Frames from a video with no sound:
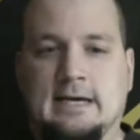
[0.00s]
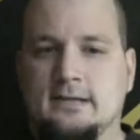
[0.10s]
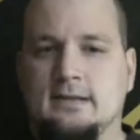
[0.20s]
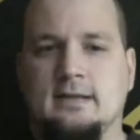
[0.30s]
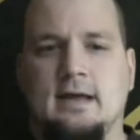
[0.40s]

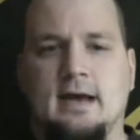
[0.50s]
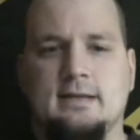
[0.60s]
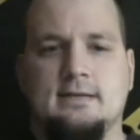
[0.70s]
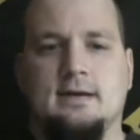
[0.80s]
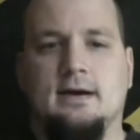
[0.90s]
Other than
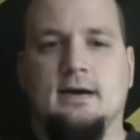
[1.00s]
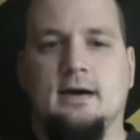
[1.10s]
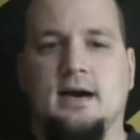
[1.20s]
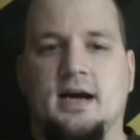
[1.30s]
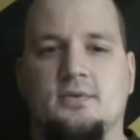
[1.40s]
that, uh,
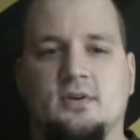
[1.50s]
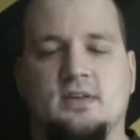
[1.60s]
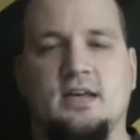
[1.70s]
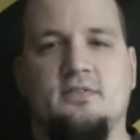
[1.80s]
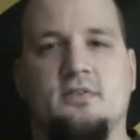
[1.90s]
Iowa,
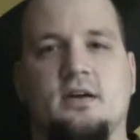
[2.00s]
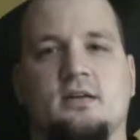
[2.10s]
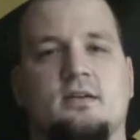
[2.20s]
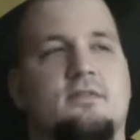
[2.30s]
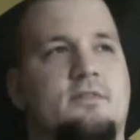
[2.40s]
the key for
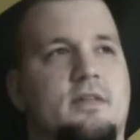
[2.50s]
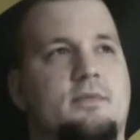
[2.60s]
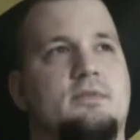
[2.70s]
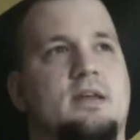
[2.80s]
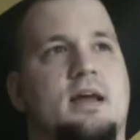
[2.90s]
their for
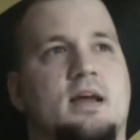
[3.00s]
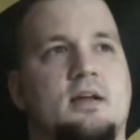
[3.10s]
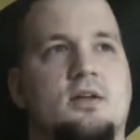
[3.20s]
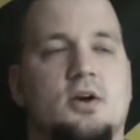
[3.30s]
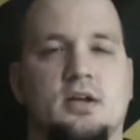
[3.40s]
them
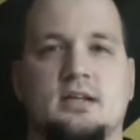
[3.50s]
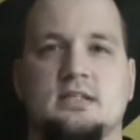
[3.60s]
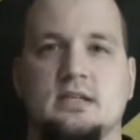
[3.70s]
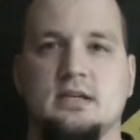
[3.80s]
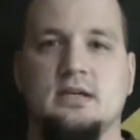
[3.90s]
today, you're going to
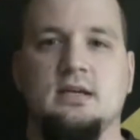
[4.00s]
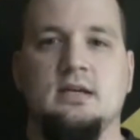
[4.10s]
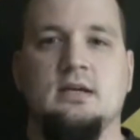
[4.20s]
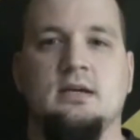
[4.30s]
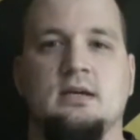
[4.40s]
see
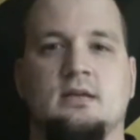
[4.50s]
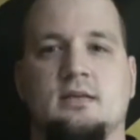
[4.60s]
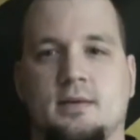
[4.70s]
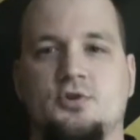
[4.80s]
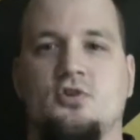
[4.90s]

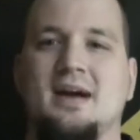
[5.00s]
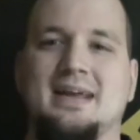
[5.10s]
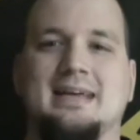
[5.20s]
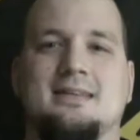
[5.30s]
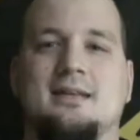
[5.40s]
them try
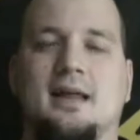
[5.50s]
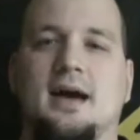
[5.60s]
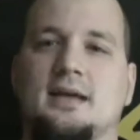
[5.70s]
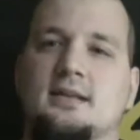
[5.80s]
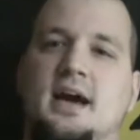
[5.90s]
to get to the
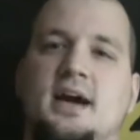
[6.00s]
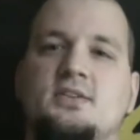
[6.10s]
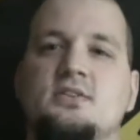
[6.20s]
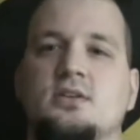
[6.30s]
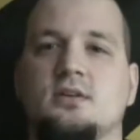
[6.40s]
line.
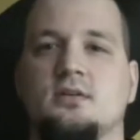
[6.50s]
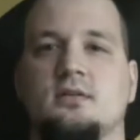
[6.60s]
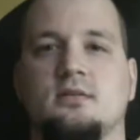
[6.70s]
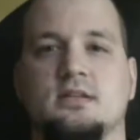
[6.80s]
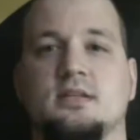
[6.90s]
Last year,
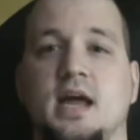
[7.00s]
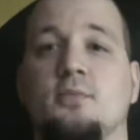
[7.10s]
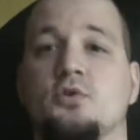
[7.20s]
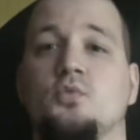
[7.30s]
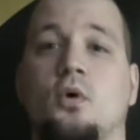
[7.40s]
this
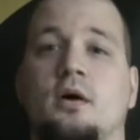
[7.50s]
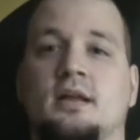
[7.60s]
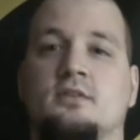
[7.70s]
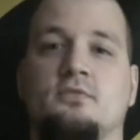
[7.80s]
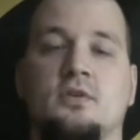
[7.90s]
game was
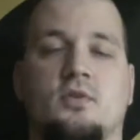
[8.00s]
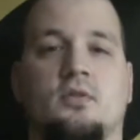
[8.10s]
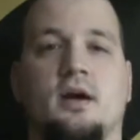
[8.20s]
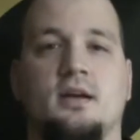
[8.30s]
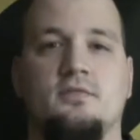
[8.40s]
won at the free throw
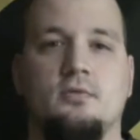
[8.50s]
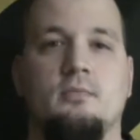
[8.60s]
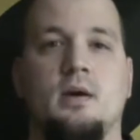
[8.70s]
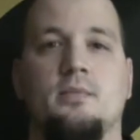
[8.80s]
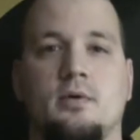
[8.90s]
line. If you
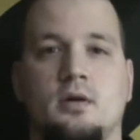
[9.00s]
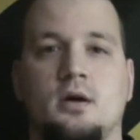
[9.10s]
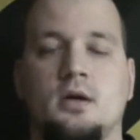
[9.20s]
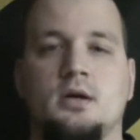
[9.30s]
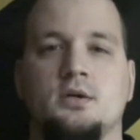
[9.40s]
remember,
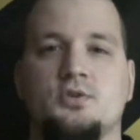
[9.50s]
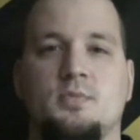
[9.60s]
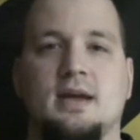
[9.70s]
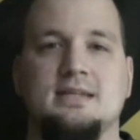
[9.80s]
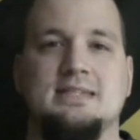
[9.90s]

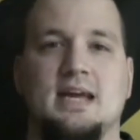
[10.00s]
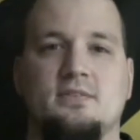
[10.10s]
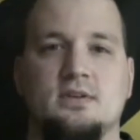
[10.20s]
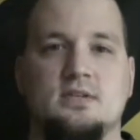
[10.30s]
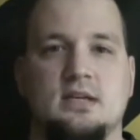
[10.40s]
Jermaine
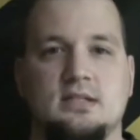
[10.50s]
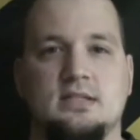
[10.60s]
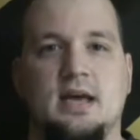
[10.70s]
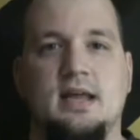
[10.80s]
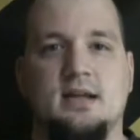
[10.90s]
Davis hit
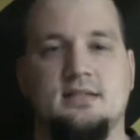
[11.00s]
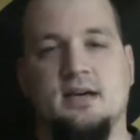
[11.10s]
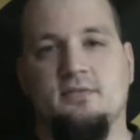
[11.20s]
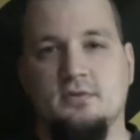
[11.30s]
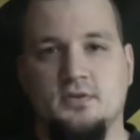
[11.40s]
10 out of
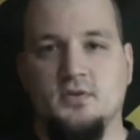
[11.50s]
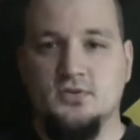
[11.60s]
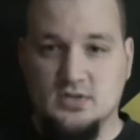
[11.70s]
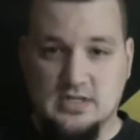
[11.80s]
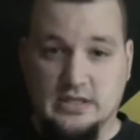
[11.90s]
10 free
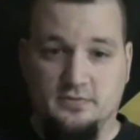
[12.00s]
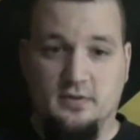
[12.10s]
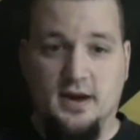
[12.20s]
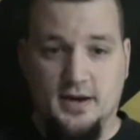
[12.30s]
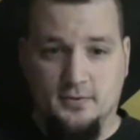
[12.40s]
throws to seal it
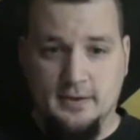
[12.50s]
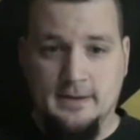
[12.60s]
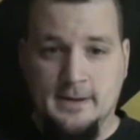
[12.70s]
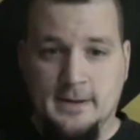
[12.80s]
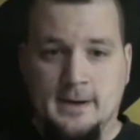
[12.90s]
for Iowa.
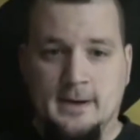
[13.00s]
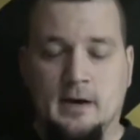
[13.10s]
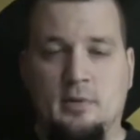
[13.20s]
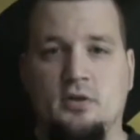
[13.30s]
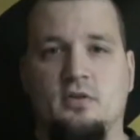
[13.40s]

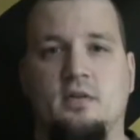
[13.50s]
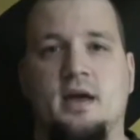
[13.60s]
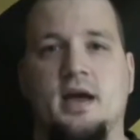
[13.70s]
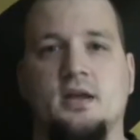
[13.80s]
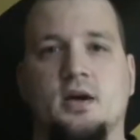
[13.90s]
Um, other than
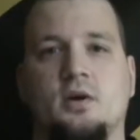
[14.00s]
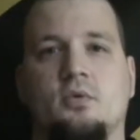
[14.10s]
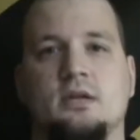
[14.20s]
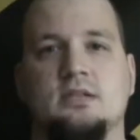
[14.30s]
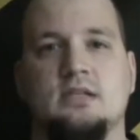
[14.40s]
that, you're going to
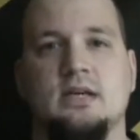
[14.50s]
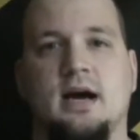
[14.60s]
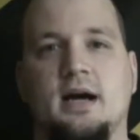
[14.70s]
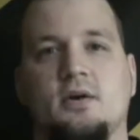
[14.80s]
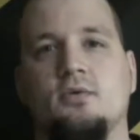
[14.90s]
want to see
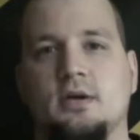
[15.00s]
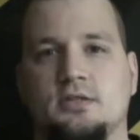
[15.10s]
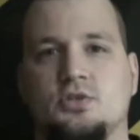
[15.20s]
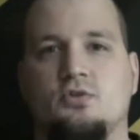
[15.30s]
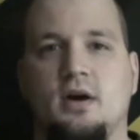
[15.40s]
Iowa
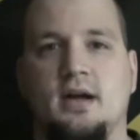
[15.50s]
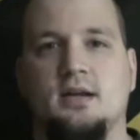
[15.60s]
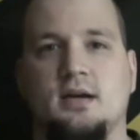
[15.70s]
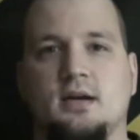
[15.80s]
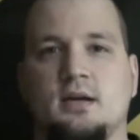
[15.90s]
try
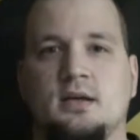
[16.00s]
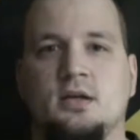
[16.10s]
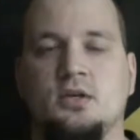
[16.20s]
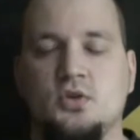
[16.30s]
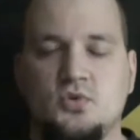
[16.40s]
to
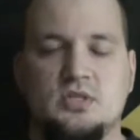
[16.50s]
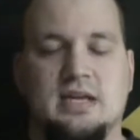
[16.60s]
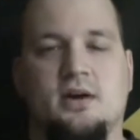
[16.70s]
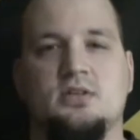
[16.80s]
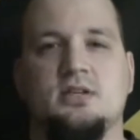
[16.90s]
use
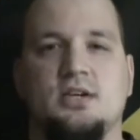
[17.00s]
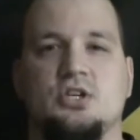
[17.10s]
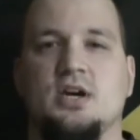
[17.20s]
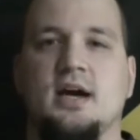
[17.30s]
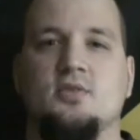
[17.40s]
the outside
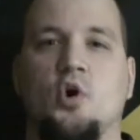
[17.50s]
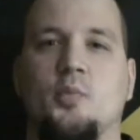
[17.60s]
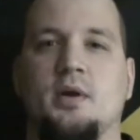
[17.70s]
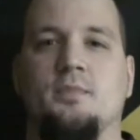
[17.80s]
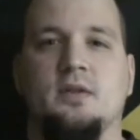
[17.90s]
shot to
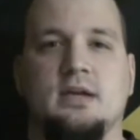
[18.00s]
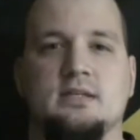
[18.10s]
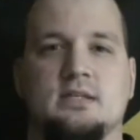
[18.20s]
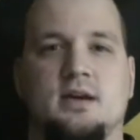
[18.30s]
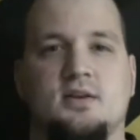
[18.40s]
open up the
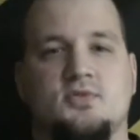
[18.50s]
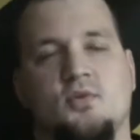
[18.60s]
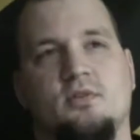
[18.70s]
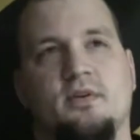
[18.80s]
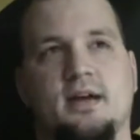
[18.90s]
inside,
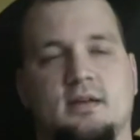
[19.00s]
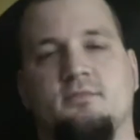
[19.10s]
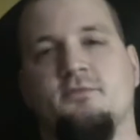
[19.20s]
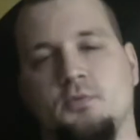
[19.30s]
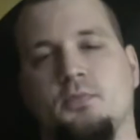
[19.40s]
sort of like
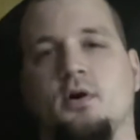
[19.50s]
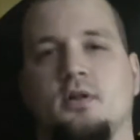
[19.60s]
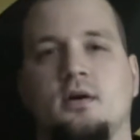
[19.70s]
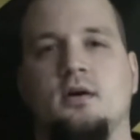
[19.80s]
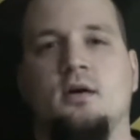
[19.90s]
in
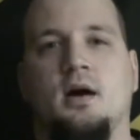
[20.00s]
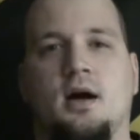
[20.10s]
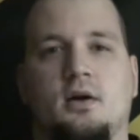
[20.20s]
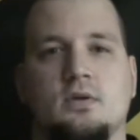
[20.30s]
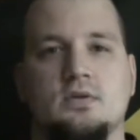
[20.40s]
football,
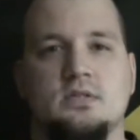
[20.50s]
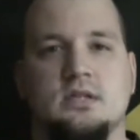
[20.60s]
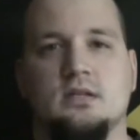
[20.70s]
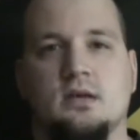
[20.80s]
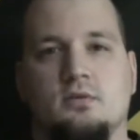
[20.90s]
how you
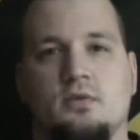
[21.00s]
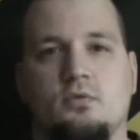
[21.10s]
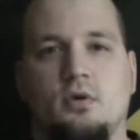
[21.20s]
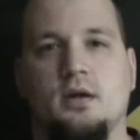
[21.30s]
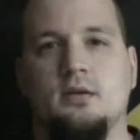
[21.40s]
see the, the
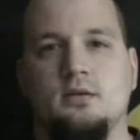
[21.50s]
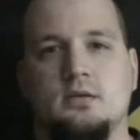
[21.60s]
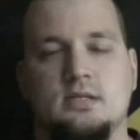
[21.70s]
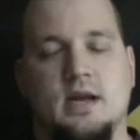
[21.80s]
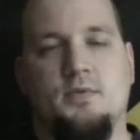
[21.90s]
run
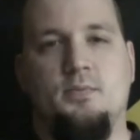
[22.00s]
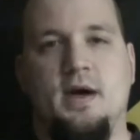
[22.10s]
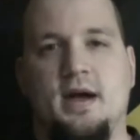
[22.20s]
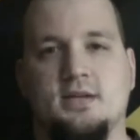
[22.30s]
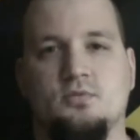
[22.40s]
set up the
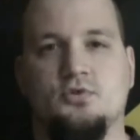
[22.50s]
pass.